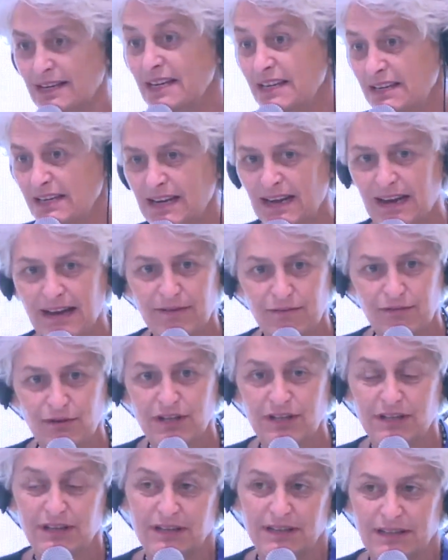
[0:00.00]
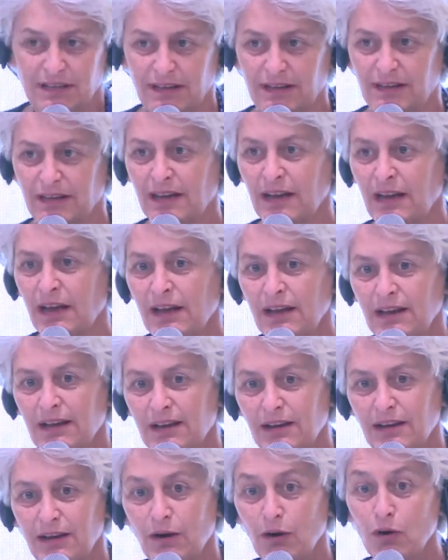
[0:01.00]
EDF, which is a
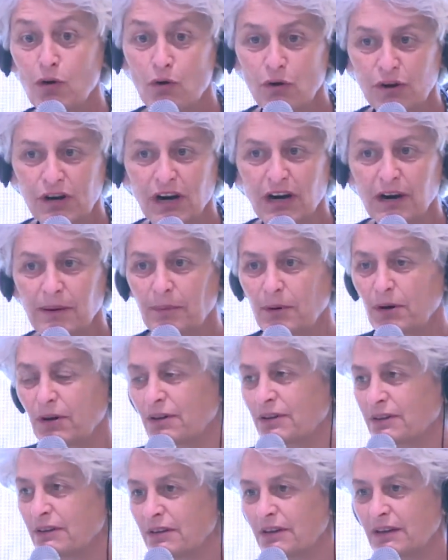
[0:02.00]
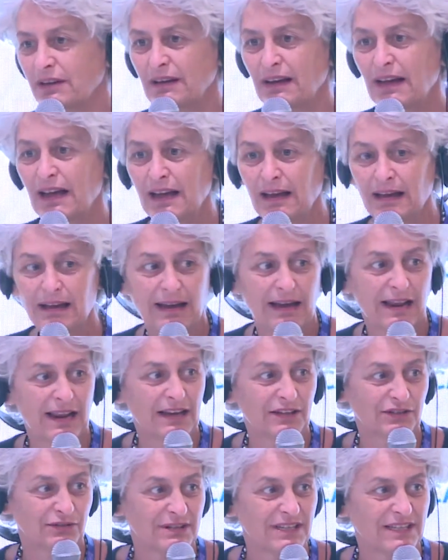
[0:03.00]
low carbon
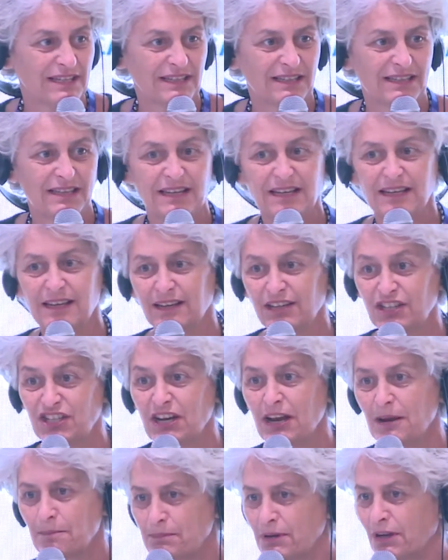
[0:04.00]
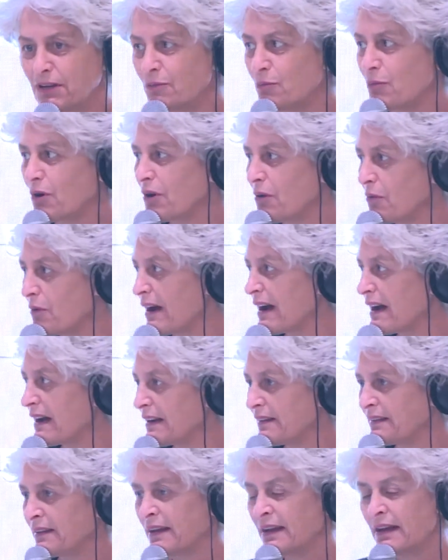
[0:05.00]
electricity champion
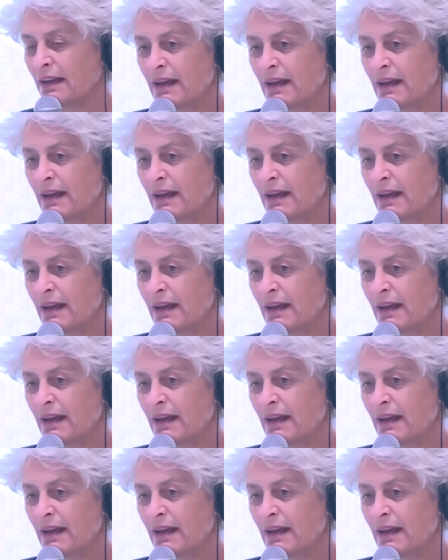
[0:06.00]
worldwide,